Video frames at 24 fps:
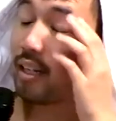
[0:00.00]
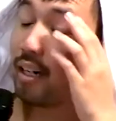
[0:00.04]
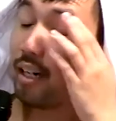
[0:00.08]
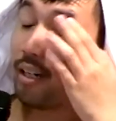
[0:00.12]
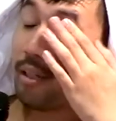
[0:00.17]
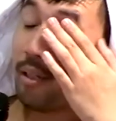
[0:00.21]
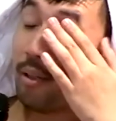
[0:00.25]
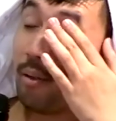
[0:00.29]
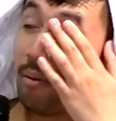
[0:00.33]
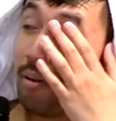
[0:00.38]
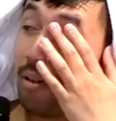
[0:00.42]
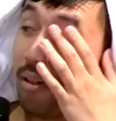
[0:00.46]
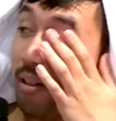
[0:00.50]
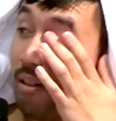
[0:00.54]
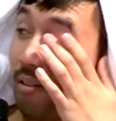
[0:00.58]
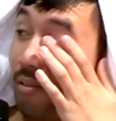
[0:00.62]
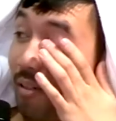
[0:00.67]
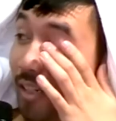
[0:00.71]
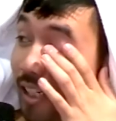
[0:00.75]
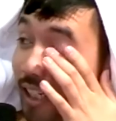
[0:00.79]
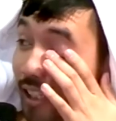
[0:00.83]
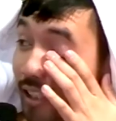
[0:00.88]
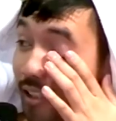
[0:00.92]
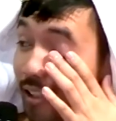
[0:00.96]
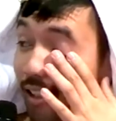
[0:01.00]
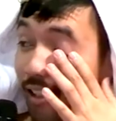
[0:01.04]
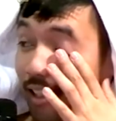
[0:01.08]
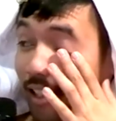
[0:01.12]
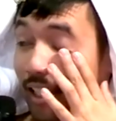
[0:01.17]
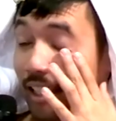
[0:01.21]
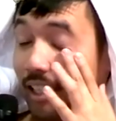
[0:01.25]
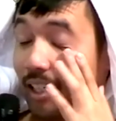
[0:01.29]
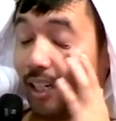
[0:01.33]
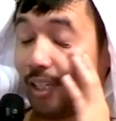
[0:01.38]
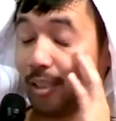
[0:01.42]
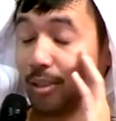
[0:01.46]
thought you were when I saw
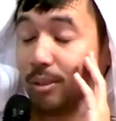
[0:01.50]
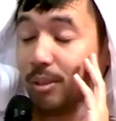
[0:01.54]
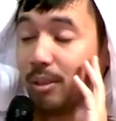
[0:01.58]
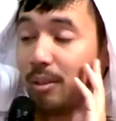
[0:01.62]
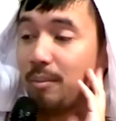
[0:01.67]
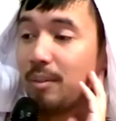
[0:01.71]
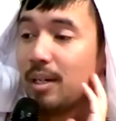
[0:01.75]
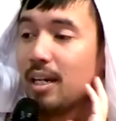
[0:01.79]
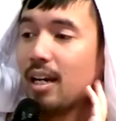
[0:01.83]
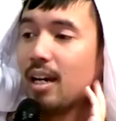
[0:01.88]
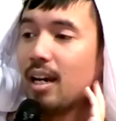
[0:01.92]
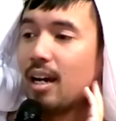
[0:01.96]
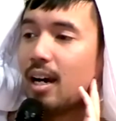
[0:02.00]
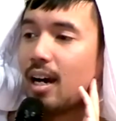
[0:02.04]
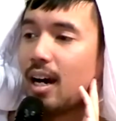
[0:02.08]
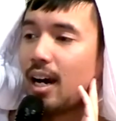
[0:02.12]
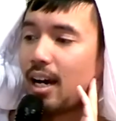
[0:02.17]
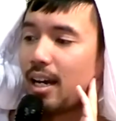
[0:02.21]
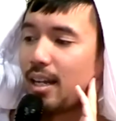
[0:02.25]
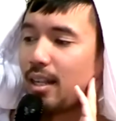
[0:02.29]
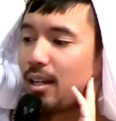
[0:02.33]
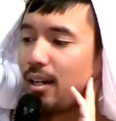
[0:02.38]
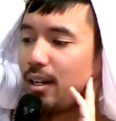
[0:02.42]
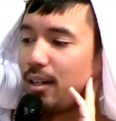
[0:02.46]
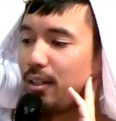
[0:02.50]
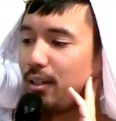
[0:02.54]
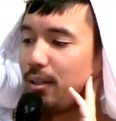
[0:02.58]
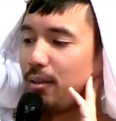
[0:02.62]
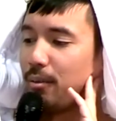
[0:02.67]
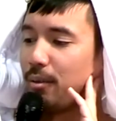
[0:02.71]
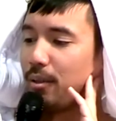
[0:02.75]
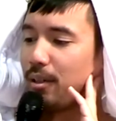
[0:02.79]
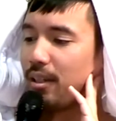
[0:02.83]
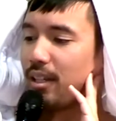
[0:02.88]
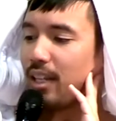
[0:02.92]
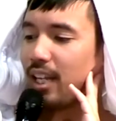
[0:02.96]
that costume? I thought
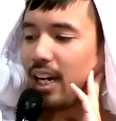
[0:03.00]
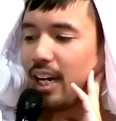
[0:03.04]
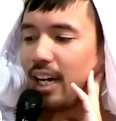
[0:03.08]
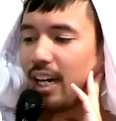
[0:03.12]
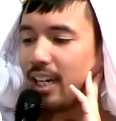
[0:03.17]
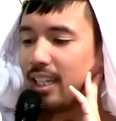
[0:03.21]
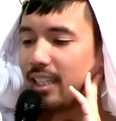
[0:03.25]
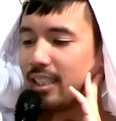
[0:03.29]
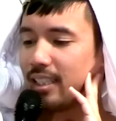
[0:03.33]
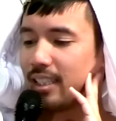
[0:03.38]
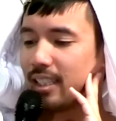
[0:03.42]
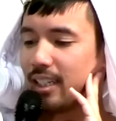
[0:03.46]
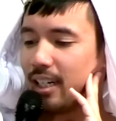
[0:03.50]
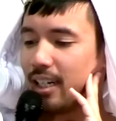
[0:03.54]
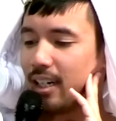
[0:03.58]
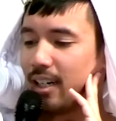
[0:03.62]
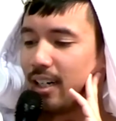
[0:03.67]
you were that,